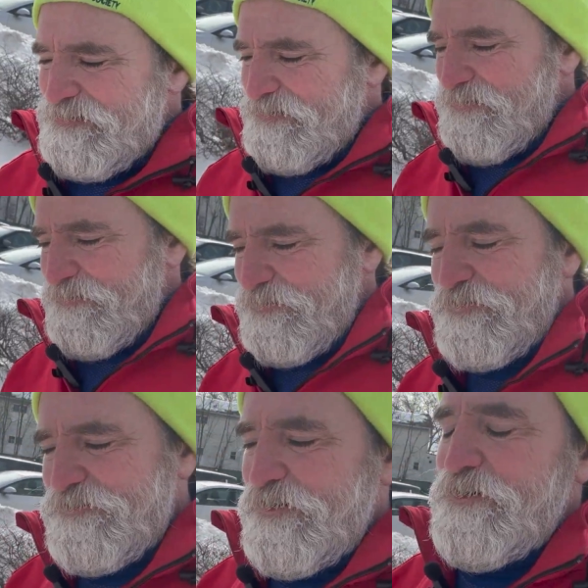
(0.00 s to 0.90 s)

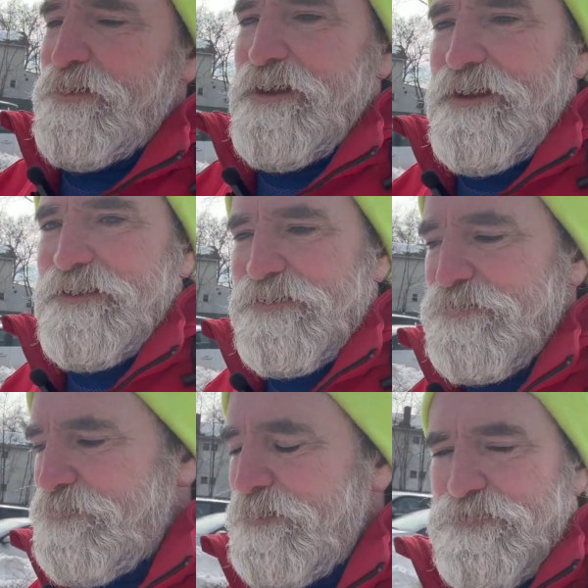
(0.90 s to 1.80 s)
and it's
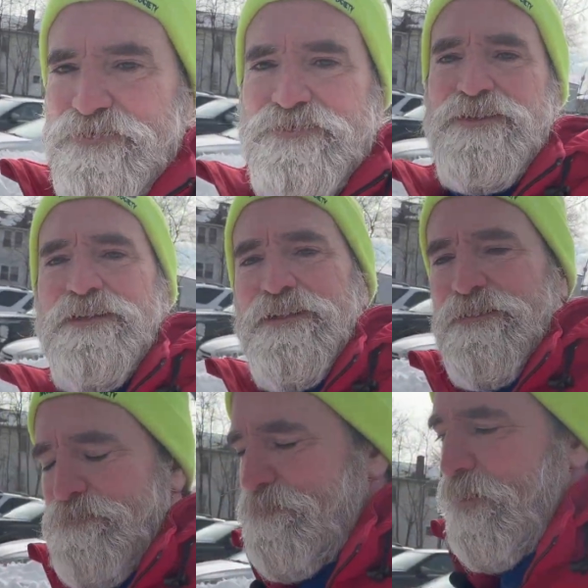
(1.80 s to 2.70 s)
been just
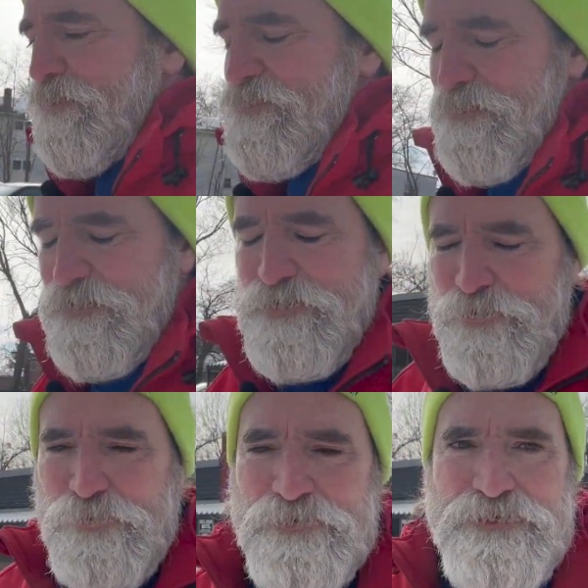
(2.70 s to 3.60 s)
chilling, bone-chilling
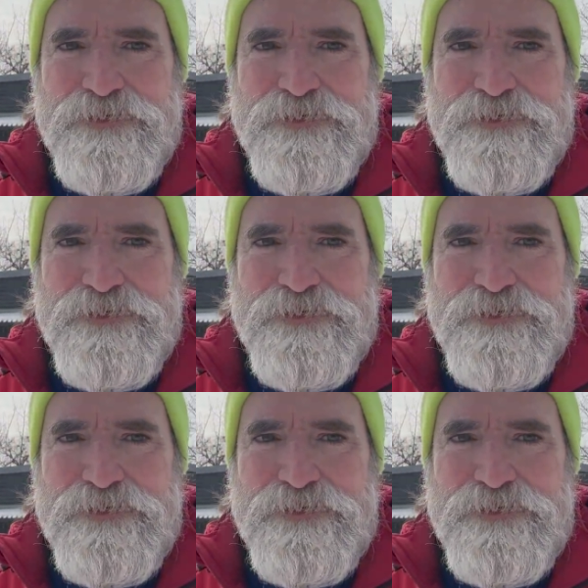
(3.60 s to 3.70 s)
cold